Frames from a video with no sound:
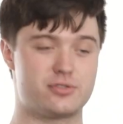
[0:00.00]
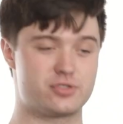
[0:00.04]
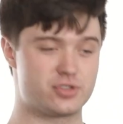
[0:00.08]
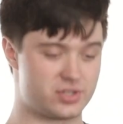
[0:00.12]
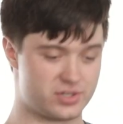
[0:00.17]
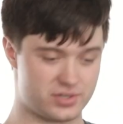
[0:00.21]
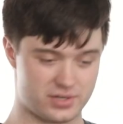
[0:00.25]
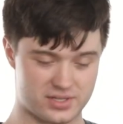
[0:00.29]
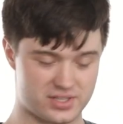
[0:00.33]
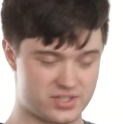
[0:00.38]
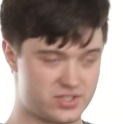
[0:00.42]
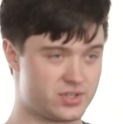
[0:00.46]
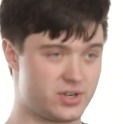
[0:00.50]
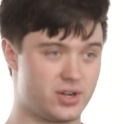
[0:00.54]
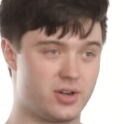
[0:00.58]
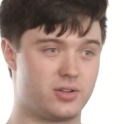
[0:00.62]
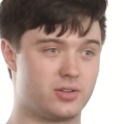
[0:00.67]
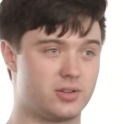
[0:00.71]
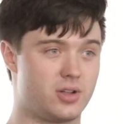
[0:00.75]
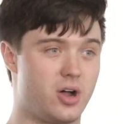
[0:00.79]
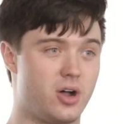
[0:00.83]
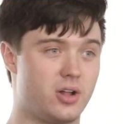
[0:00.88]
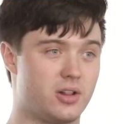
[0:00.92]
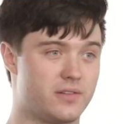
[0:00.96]
just install
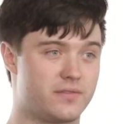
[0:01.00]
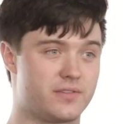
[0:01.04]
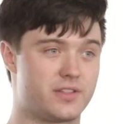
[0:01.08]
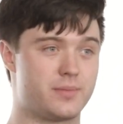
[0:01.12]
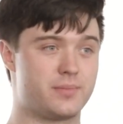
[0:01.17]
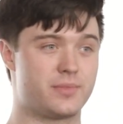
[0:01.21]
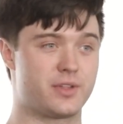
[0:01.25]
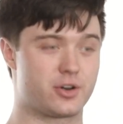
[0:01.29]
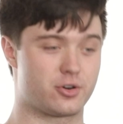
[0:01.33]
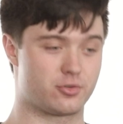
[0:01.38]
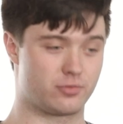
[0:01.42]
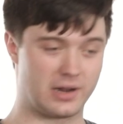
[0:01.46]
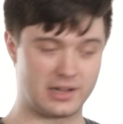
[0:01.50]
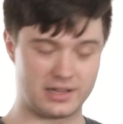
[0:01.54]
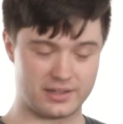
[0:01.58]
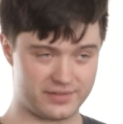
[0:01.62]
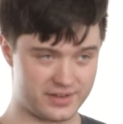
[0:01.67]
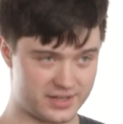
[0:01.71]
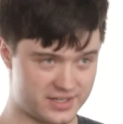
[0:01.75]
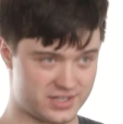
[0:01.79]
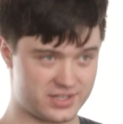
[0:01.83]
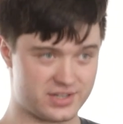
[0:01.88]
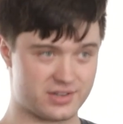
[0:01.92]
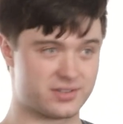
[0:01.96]
all of them that are
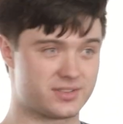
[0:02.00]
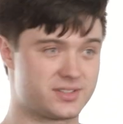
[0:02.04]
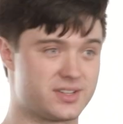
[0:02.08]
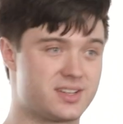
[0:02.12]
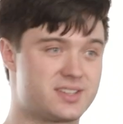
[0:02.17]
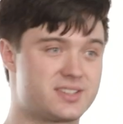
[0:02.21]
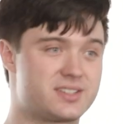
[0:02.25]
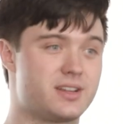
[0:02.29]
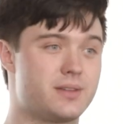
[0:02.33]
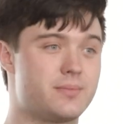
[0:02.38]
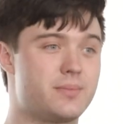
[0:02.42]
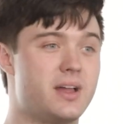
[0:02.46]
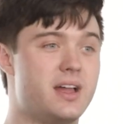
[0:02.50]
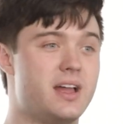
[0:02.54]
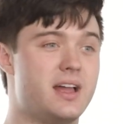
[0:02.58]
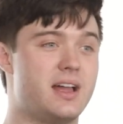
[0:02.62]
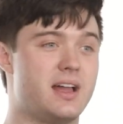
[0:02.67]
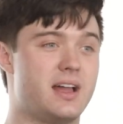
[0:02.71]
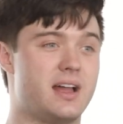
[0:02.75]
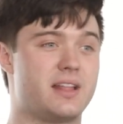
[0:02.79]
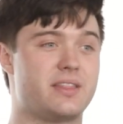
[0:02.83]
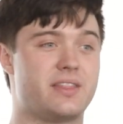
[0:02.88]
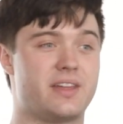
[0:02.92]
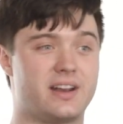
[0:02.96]
relevant to your system
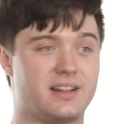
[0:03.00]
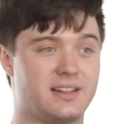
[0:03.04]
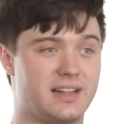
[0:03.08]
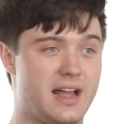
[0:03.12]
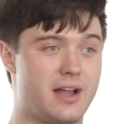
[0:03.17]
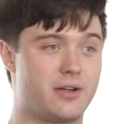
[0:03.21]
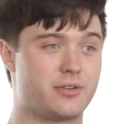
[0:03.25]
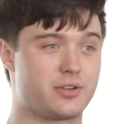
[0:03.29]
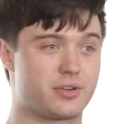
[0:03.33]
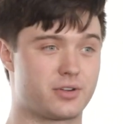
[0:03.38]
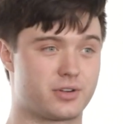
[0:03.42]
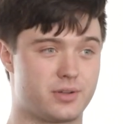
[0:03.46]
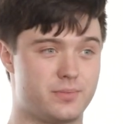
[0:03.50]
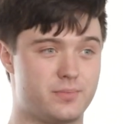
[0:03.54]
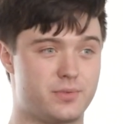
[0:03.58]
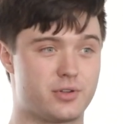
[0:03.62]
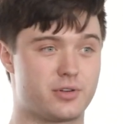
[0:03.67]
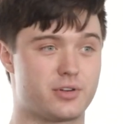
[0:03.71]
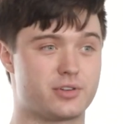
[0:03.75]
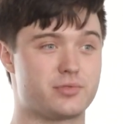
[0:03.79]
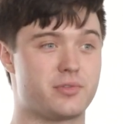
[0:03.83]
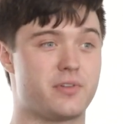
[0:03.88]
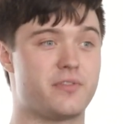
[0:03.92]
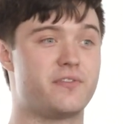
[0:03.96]
that allow your computer
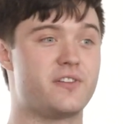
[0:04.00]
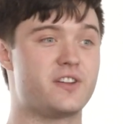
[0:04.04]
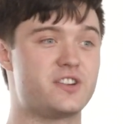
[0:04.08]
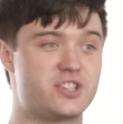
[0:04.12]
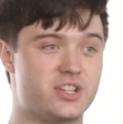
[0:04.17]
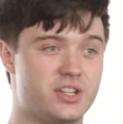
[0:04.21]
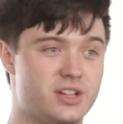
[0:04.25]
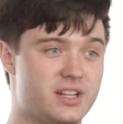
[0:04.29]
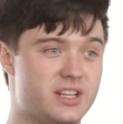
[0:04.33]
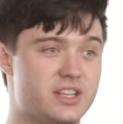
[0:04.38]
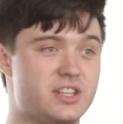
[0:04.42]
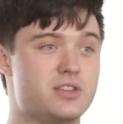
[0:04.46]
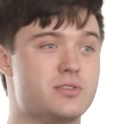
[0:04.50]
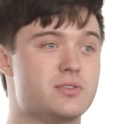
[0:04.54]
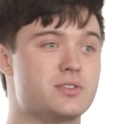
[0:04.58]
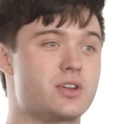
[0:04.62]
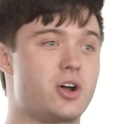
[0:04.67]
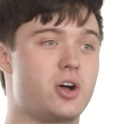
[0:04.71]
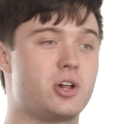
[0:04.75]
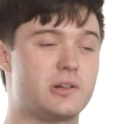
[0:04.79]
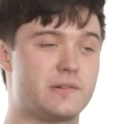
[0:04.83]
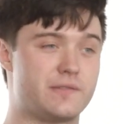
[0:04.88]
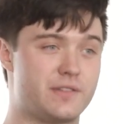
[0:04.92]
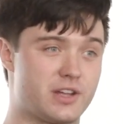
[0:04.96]
to efficiently use
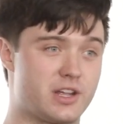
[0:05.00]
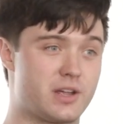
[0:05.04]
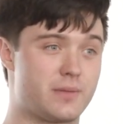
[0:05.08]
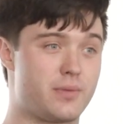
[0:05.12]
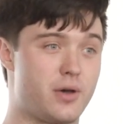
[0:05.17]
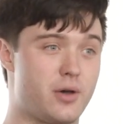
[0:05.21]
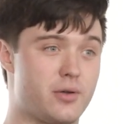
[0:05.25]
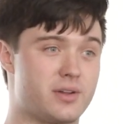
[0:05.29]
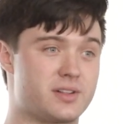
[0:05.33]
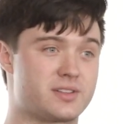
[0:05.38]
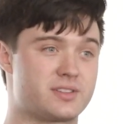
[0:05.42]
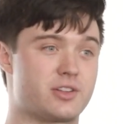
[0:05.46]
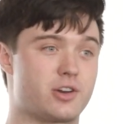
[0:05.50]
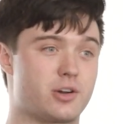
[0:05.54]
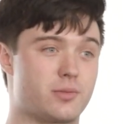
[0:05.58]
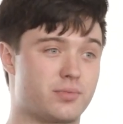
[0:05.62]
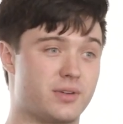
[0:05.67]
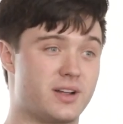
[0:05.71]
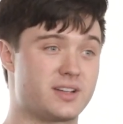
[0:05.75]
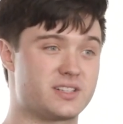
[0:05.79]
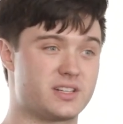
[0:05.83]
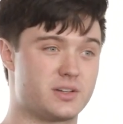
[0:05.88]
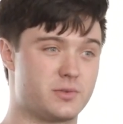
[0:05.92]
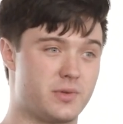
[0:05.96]
all of the components that are
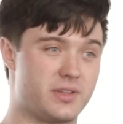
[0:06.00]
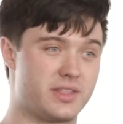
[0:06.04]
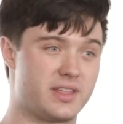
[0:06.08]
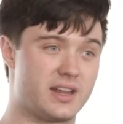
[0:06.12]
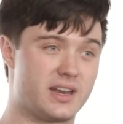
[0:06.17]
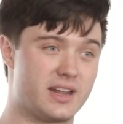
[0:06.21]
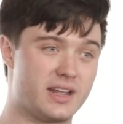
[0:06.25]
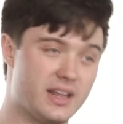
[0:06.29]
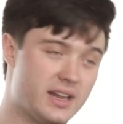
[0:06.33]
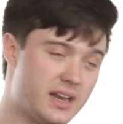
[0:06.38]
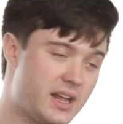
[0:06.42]
present within it.